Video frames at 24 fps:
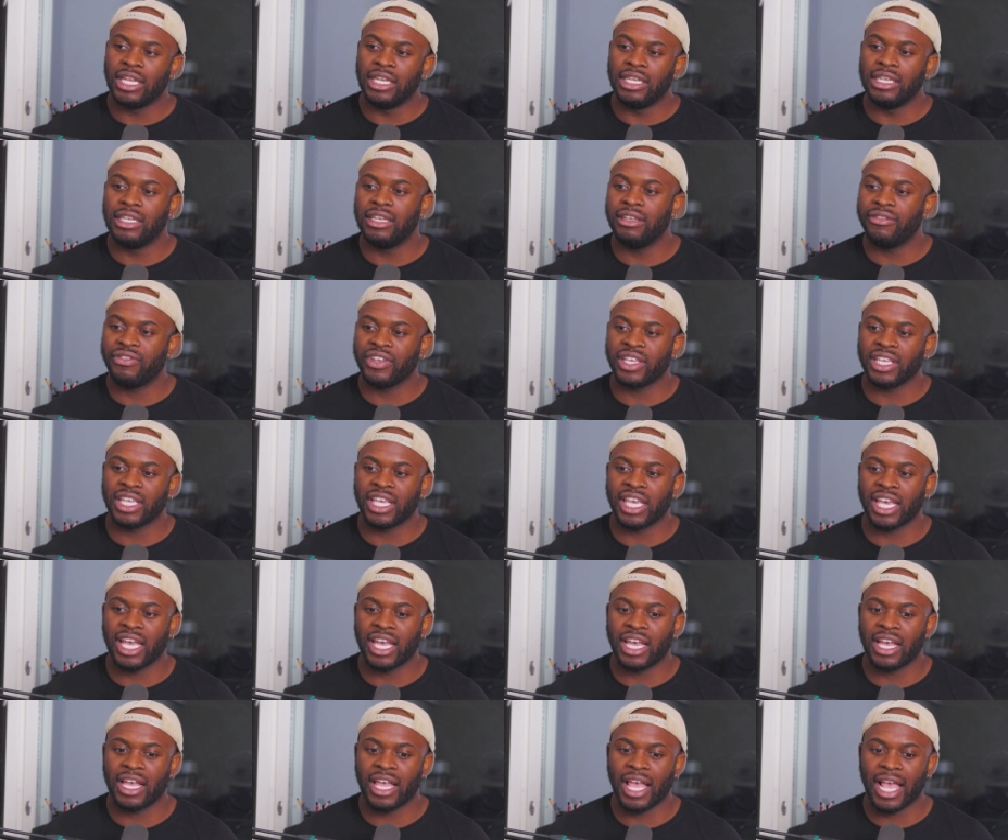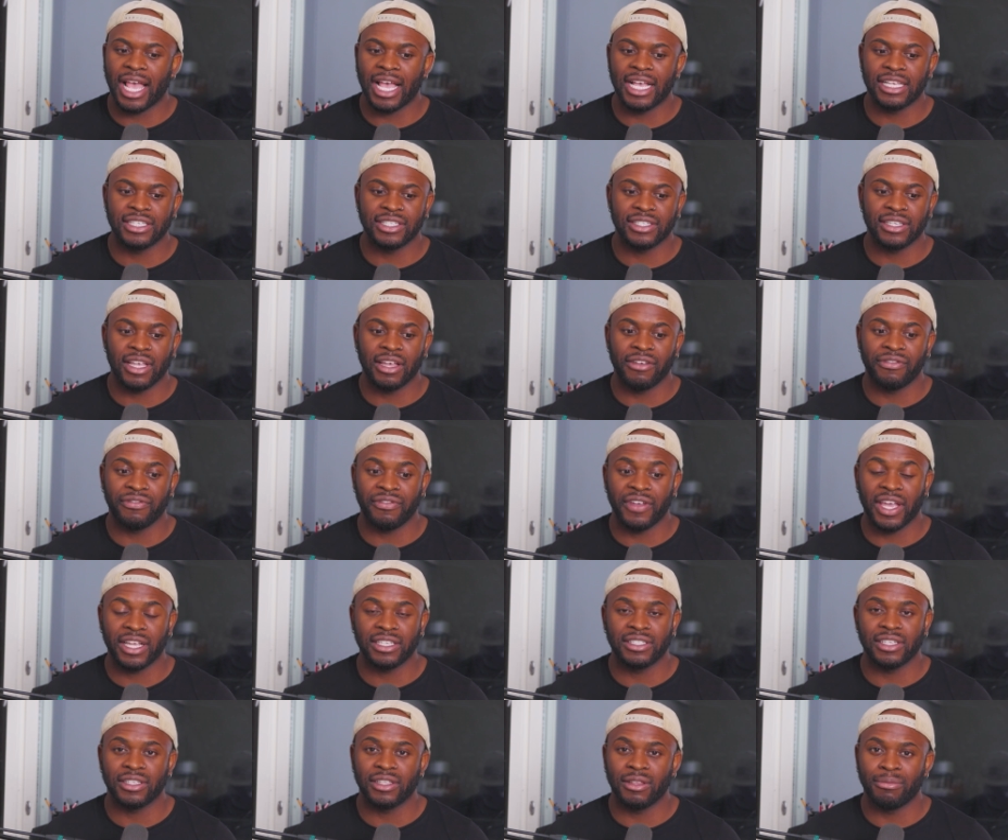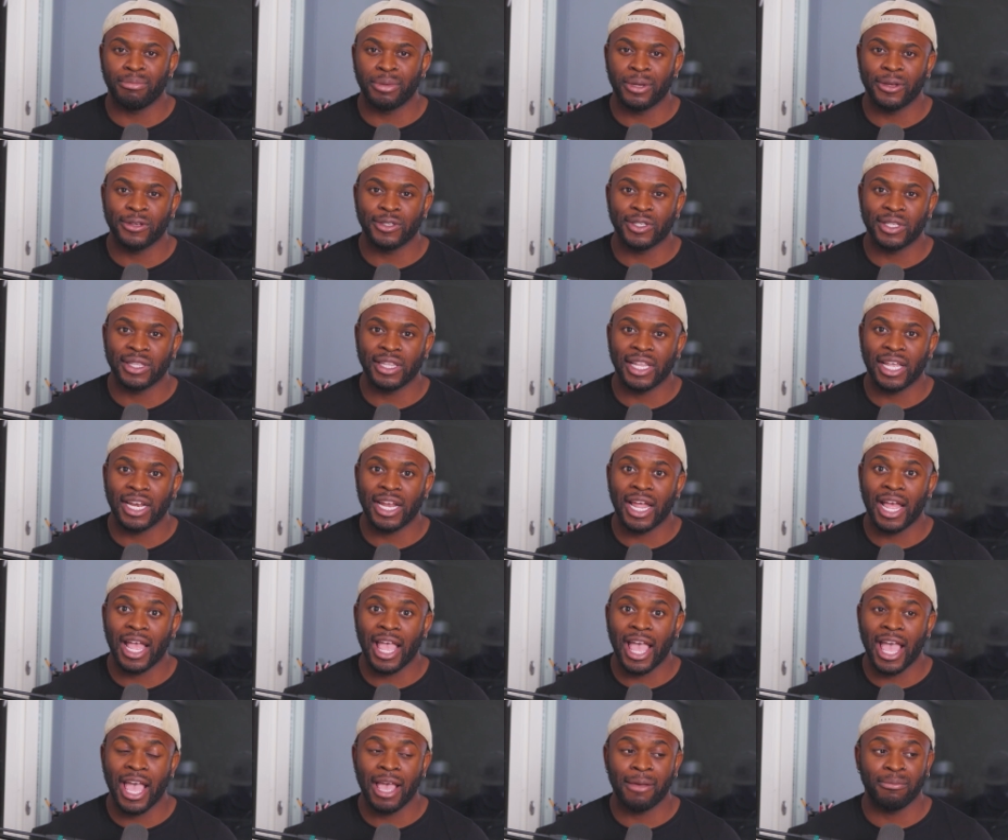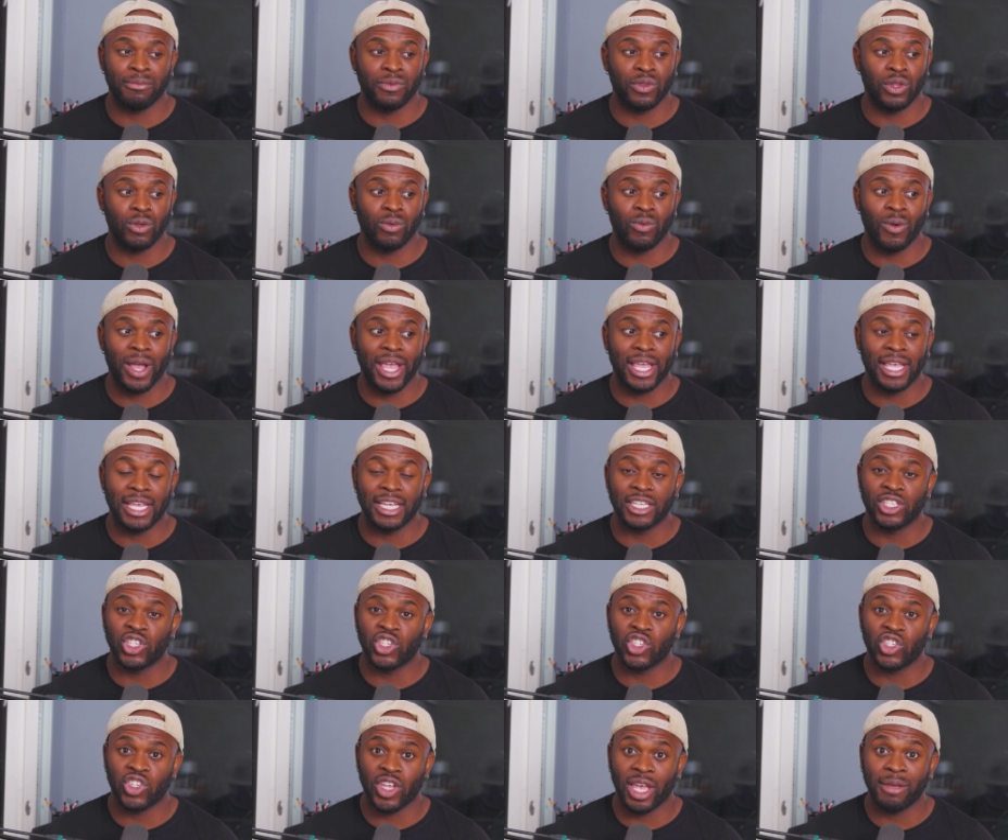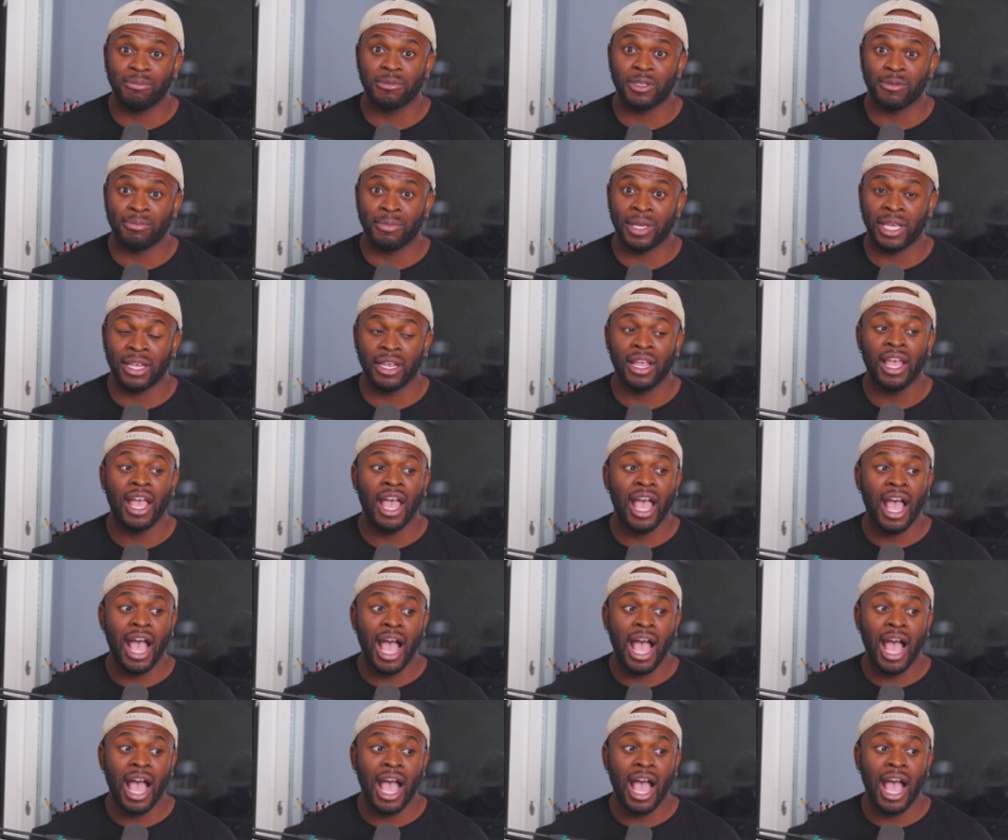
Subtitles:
living here has affected the person that I am, the way it shaped me.